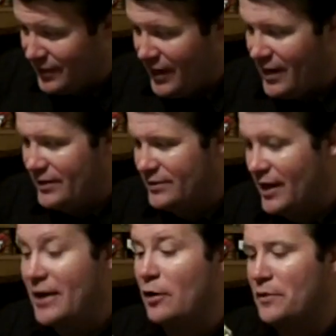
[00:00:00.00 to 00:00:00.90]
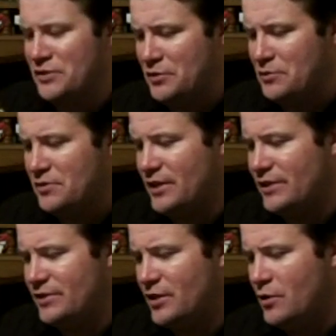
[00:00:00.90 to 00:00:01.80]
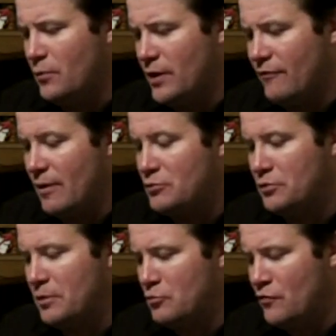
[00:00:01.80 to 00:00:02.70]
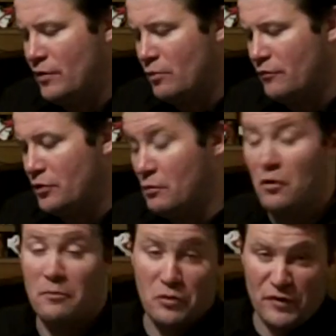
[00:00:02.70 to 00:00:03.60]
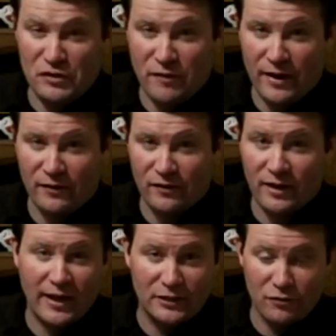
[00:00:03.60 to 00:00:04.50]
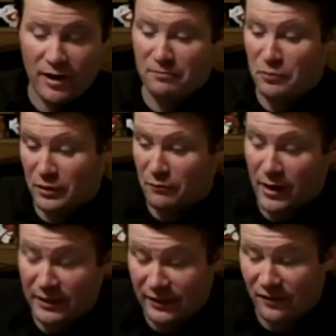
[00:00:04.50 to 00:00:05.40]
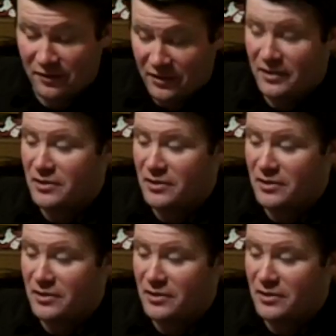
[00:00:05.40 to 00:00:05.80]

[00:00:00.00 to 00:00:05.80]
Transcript: And I always use these whenever I'm doing a movie review or a movie trailer. I try and put it right here.